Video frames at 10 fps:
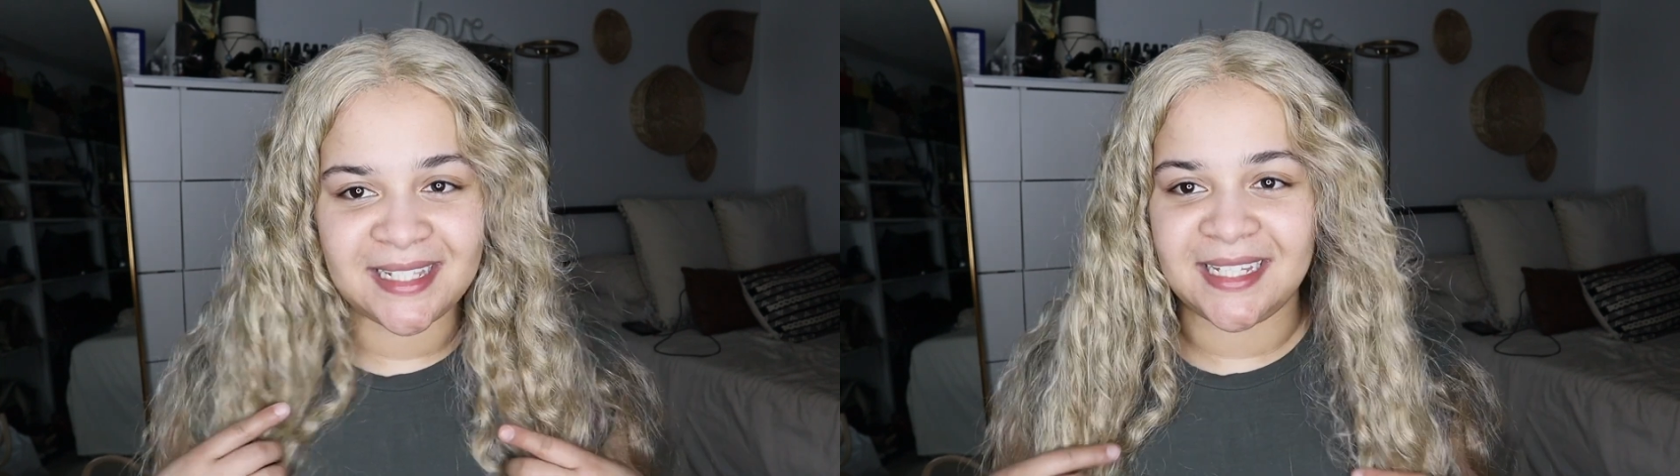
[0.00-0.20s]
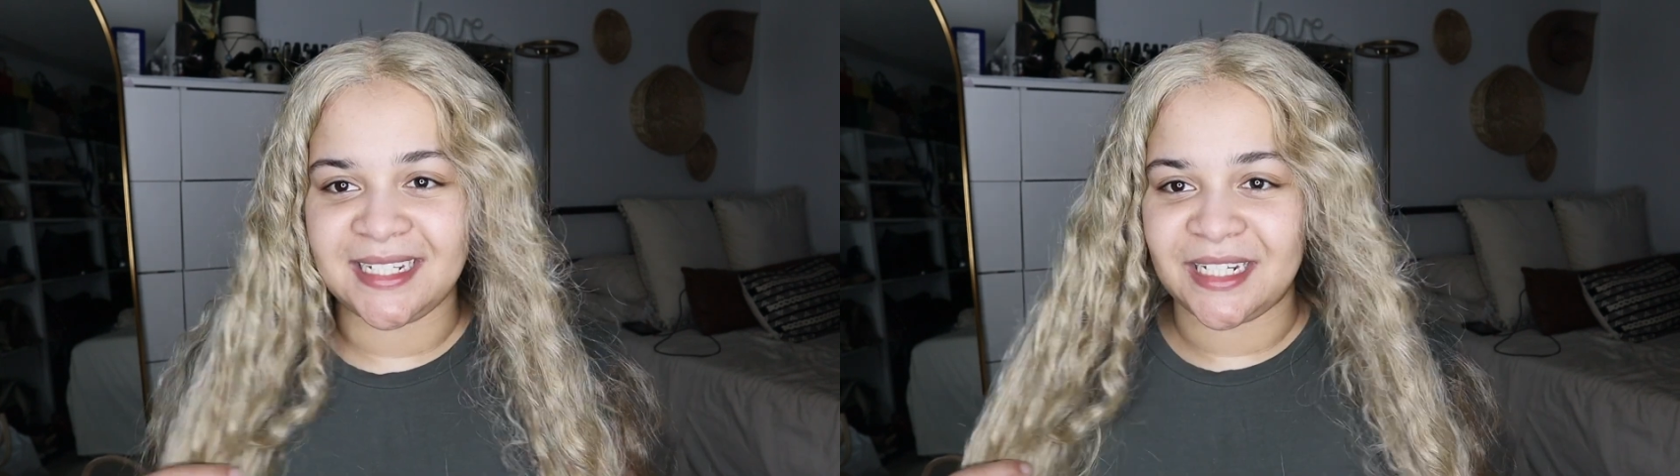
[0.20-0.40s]

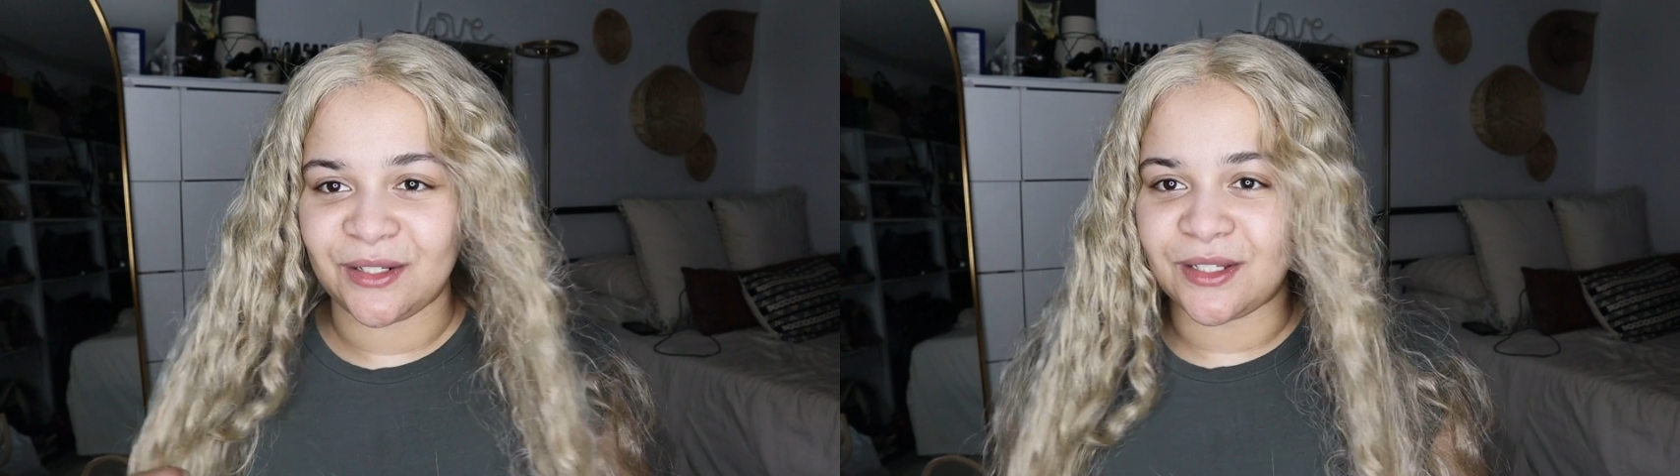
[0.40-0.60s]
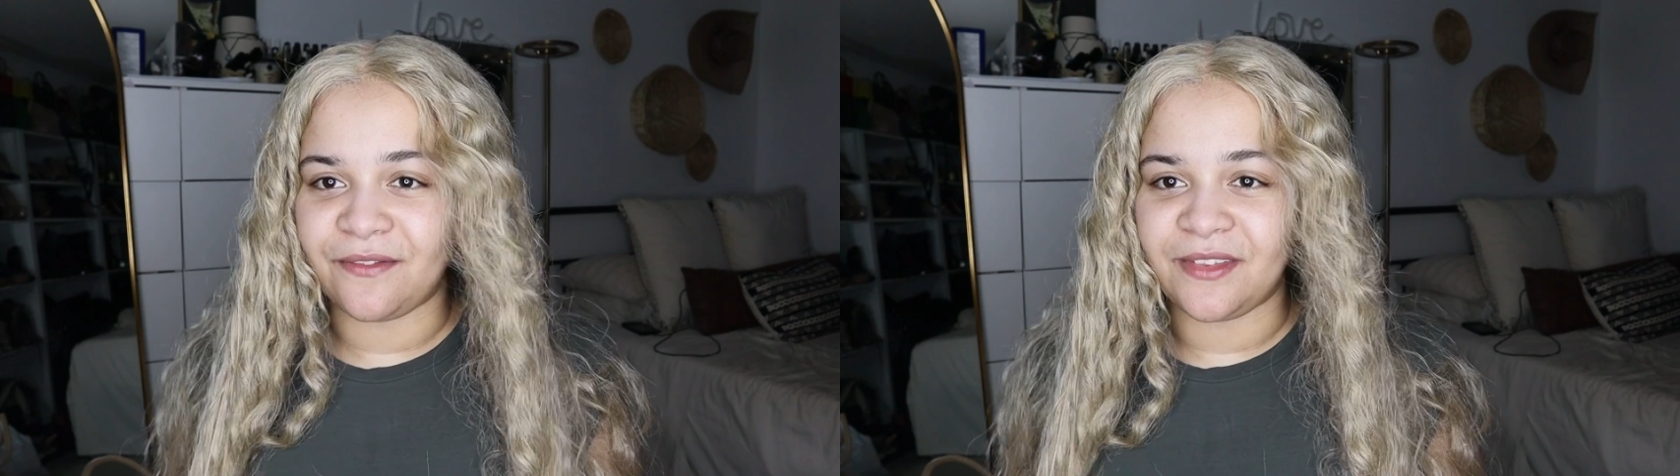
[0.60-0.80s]
the
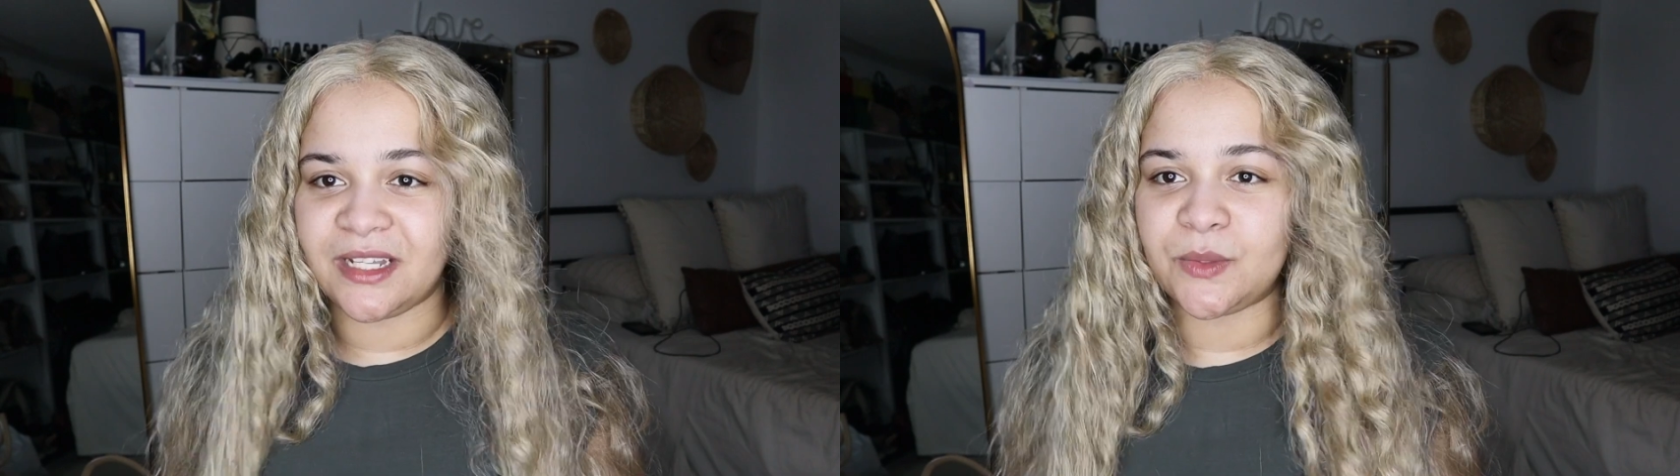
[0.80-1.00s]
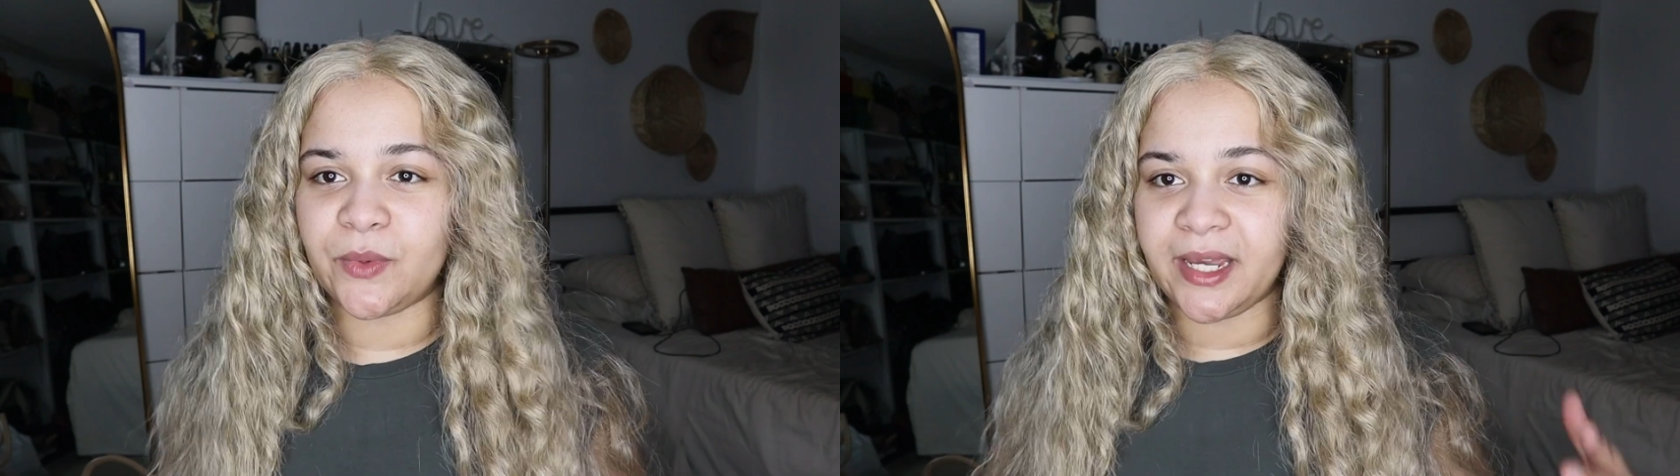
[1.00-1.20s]
details of
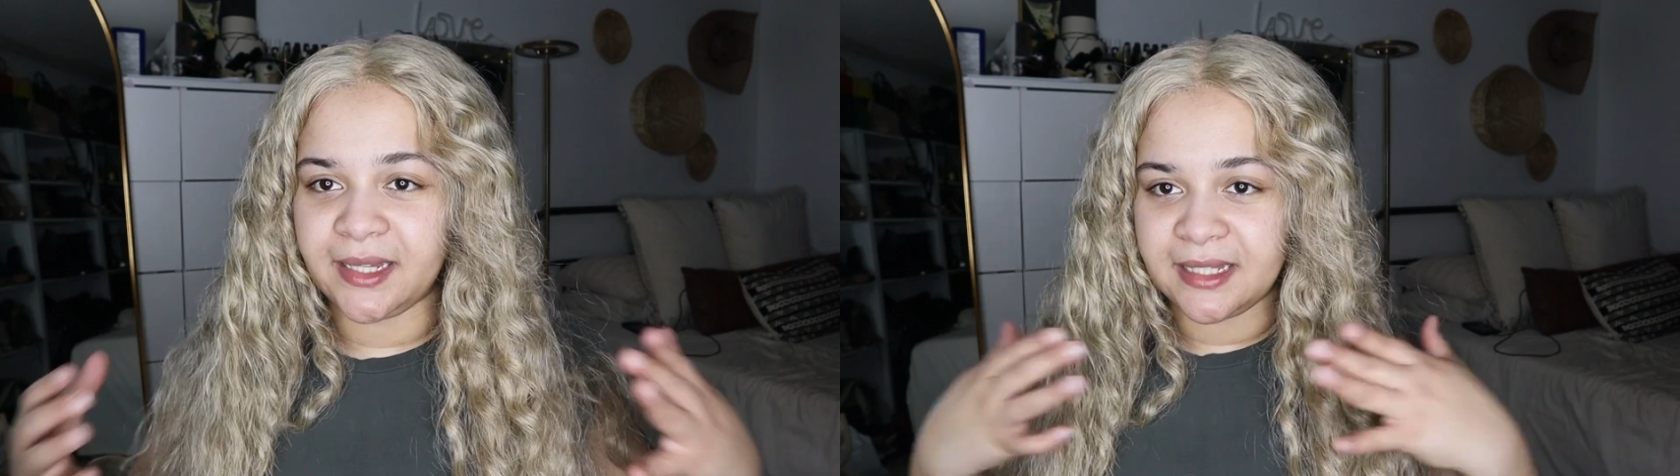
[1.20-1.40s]
this wig.